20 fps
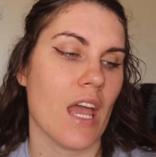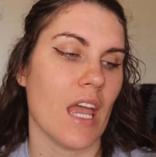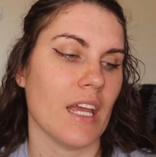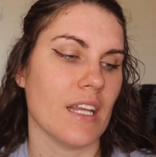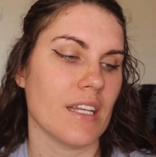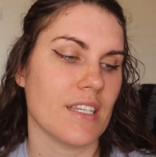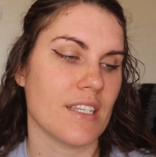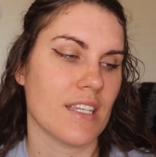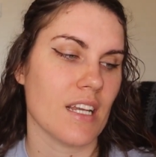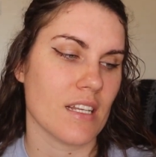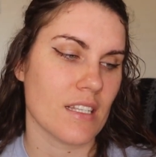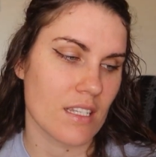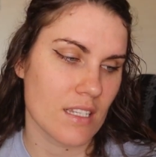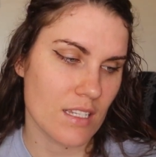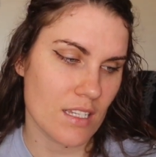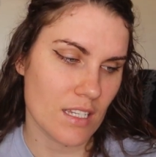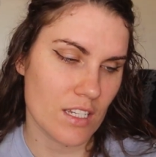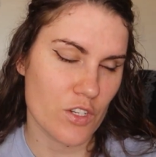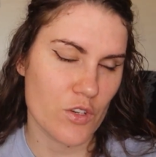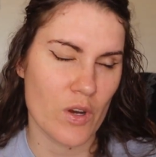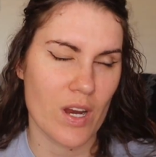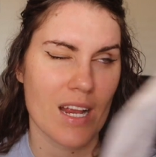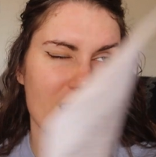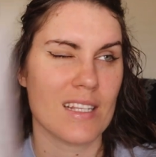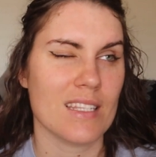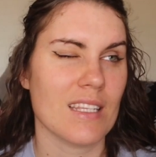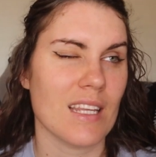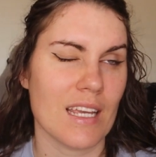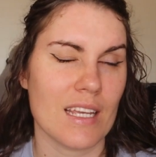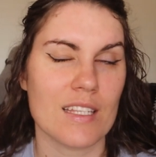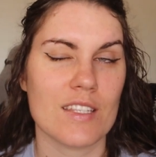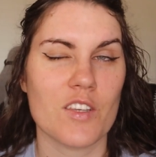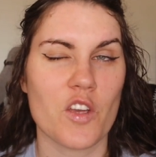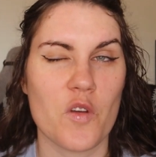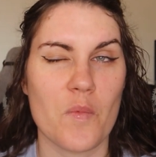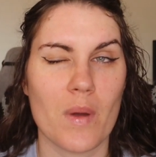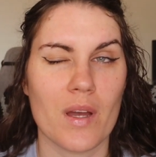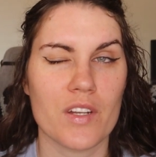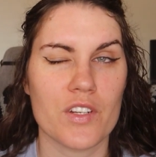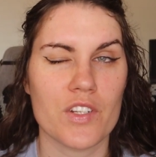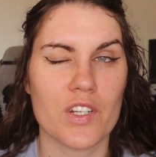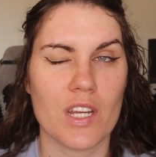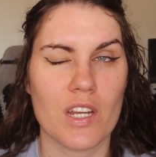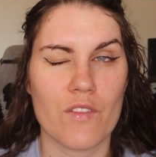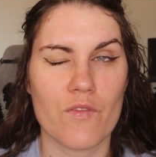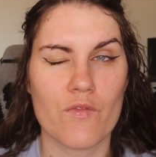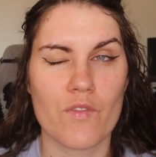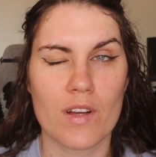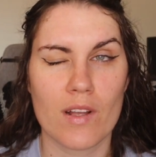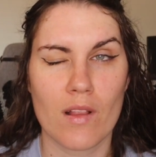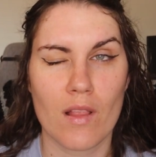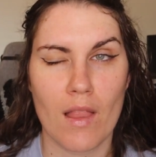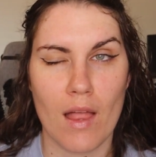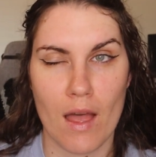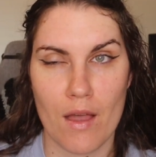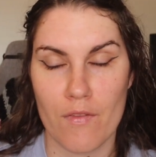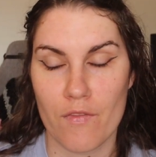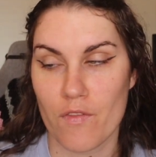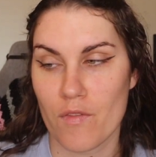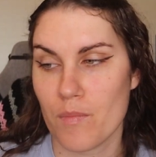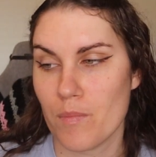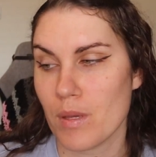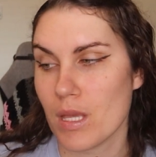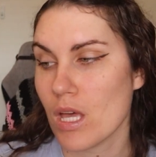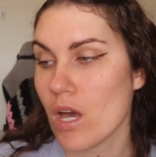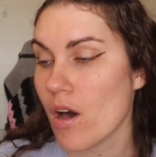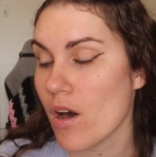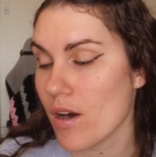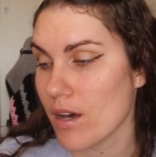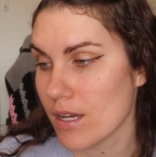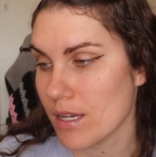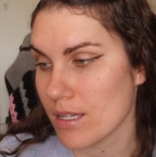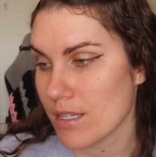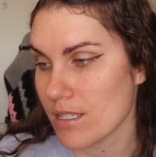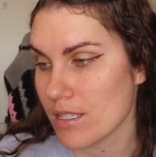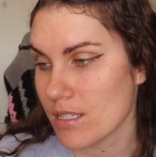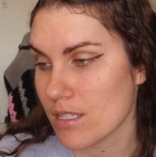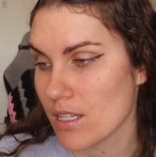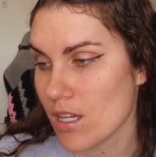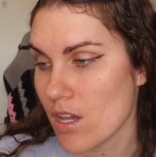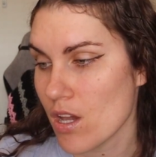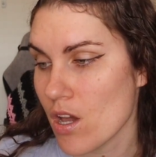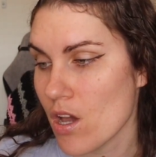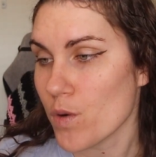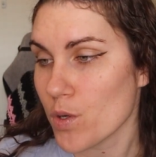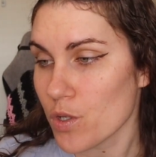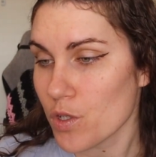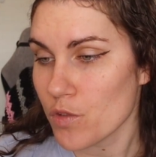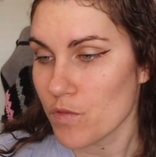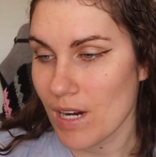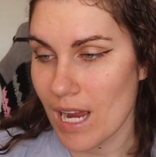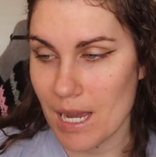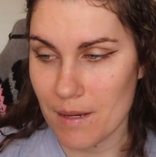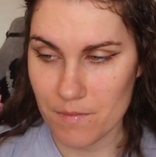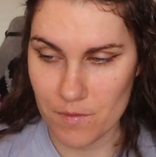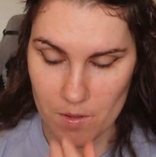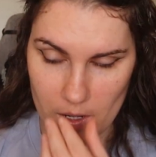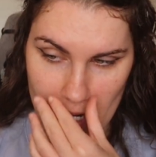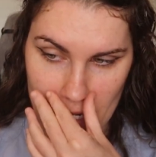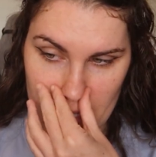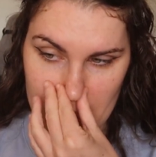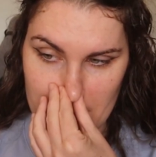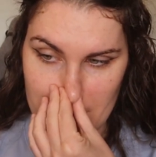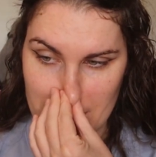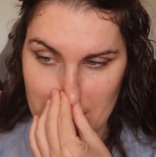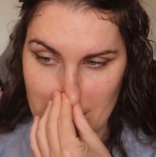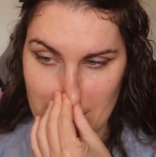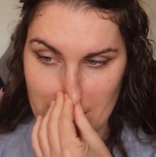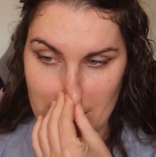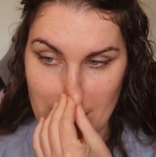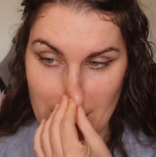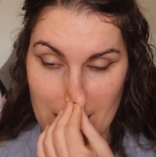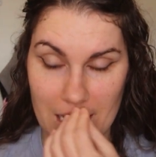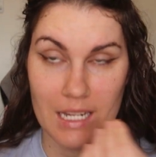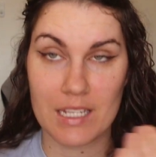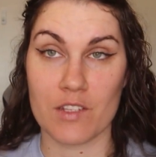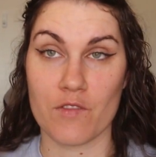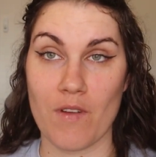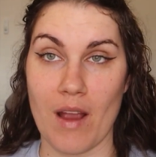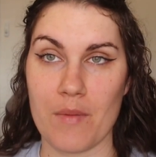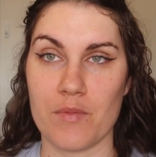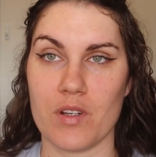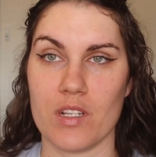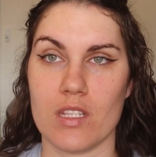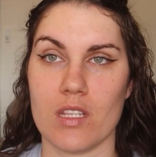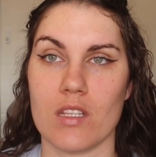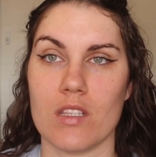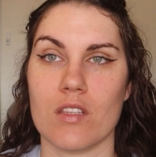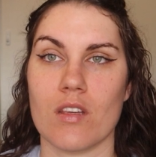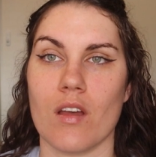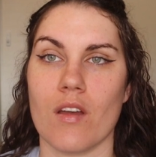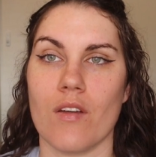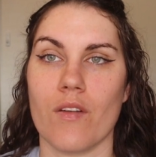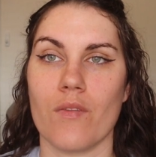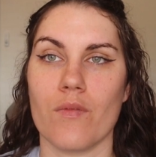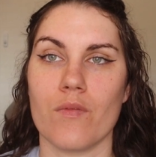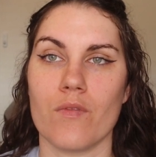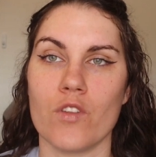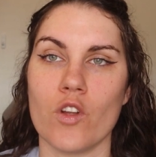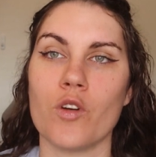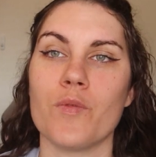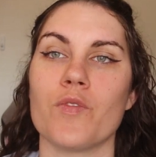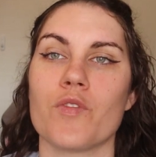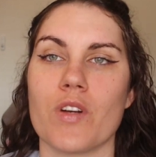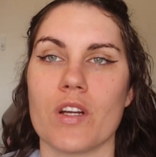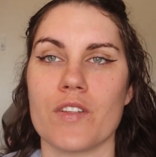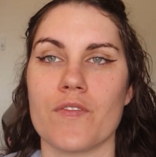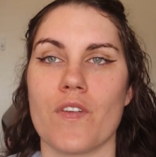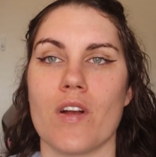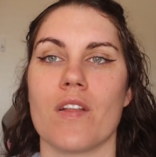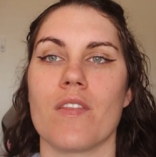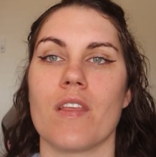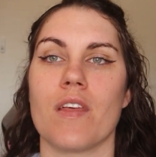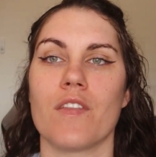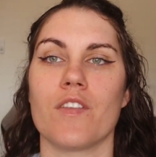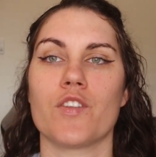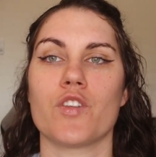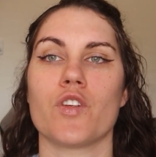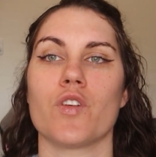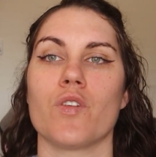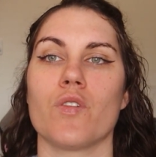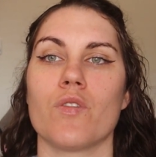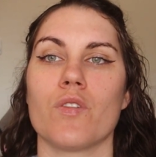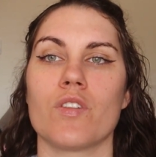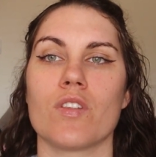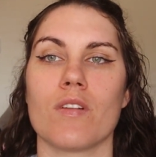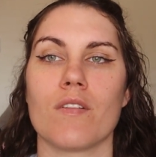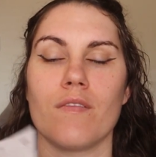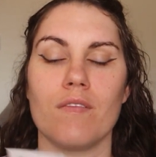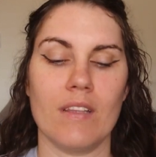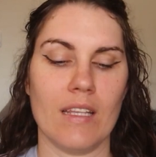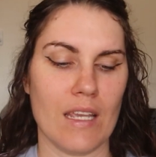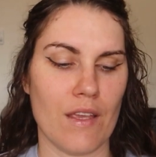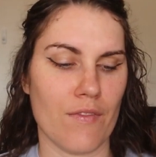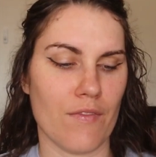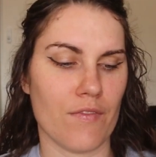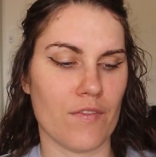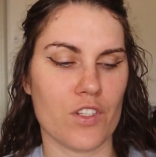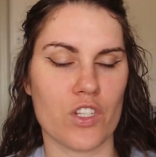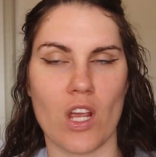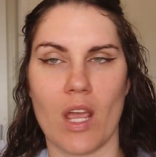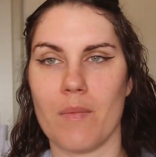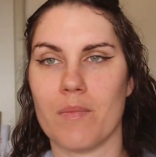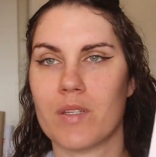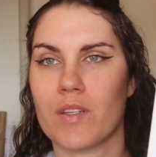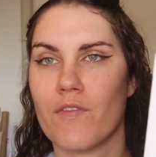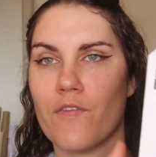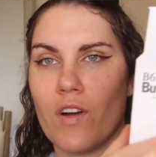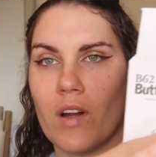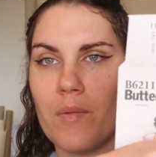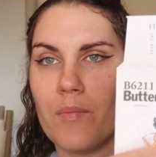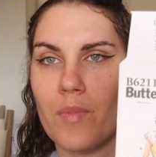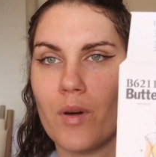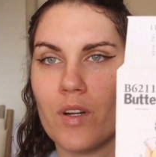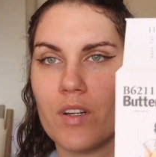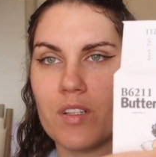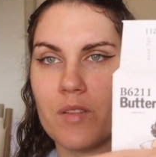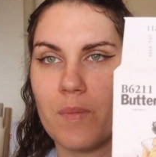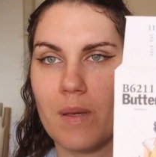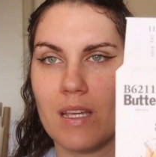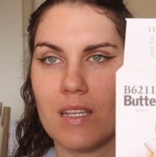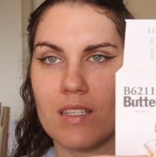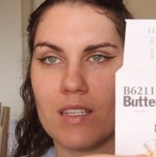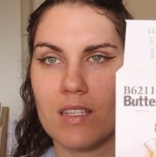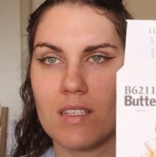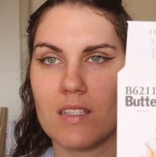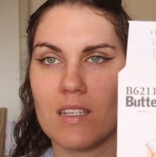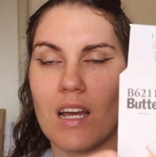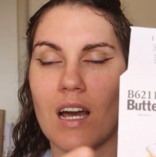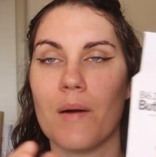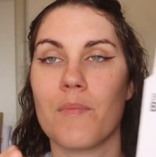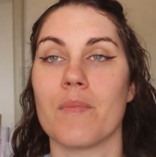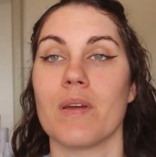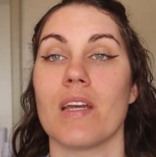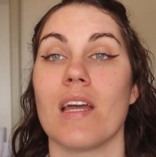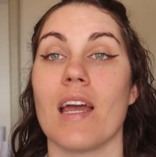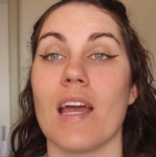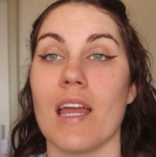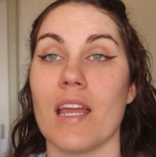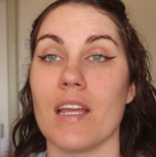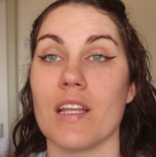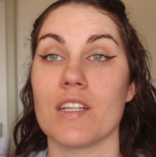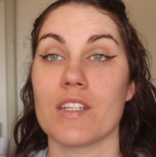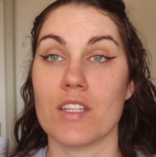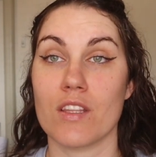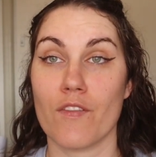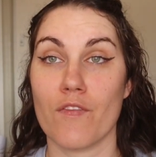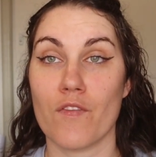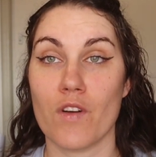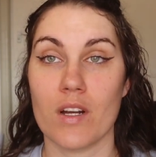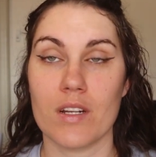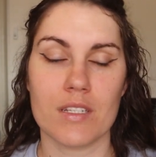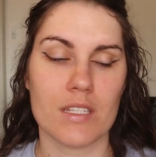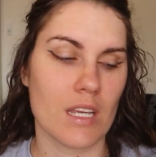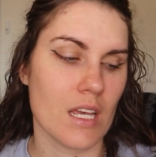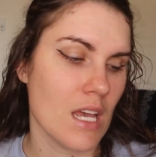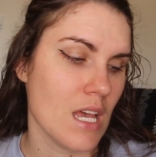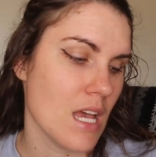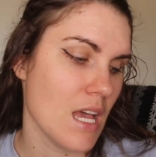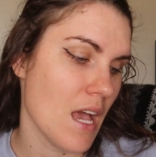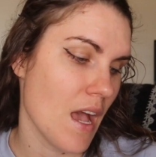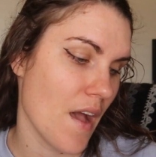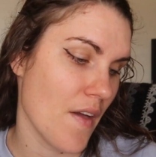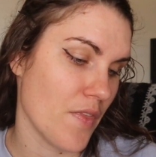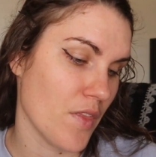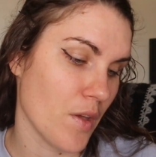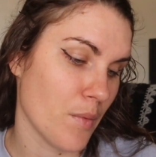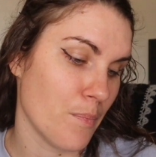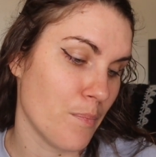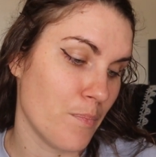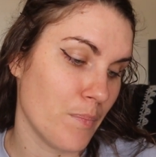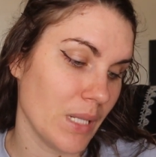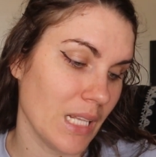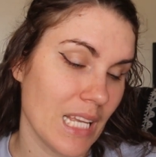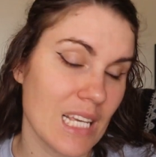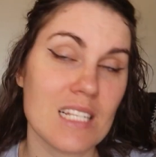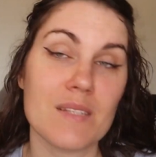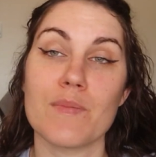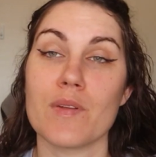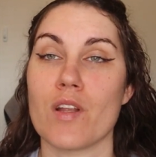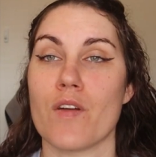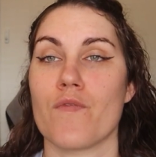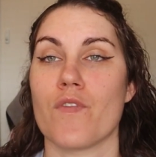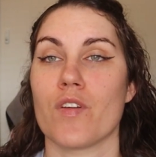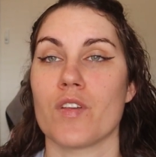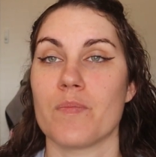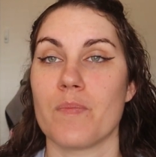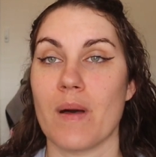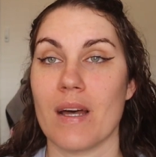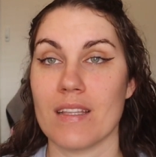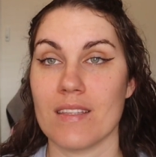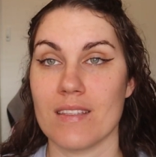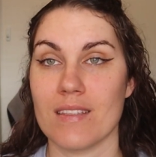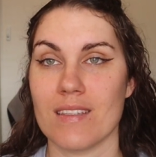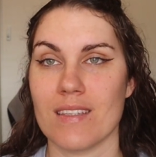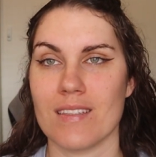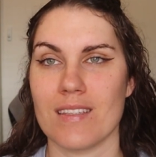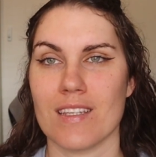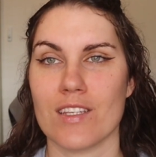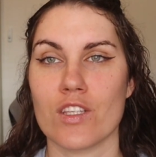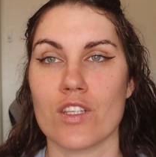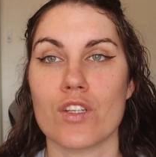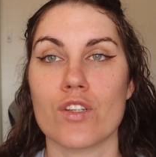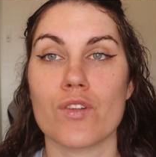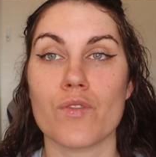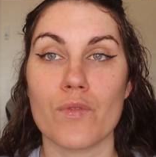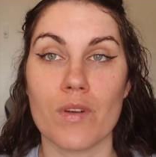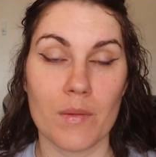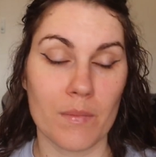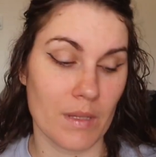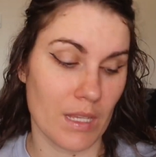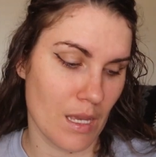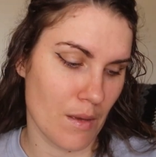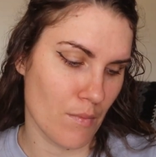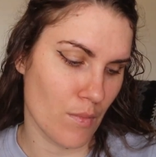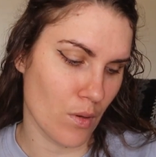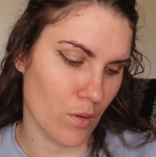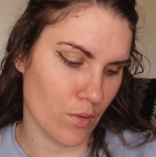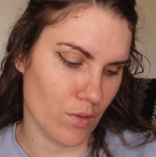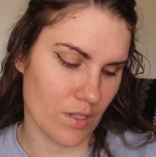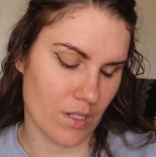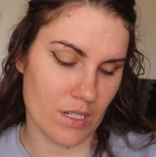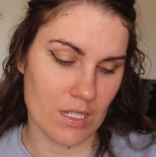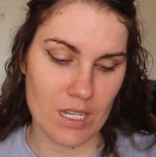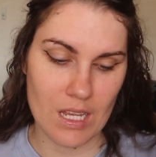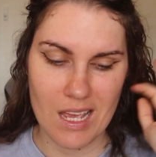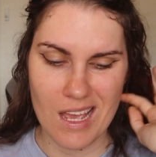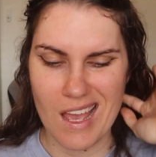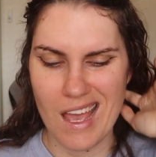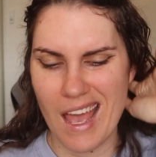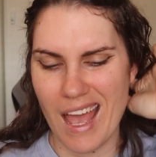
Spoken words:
It doesn't translate so much in real life, because for a wrap dress, and it is a wrap dress, it's a normal dress front, and the two sort of leaf shaped front bodice pieces come into the front, and the placement of those buttons is extremely important.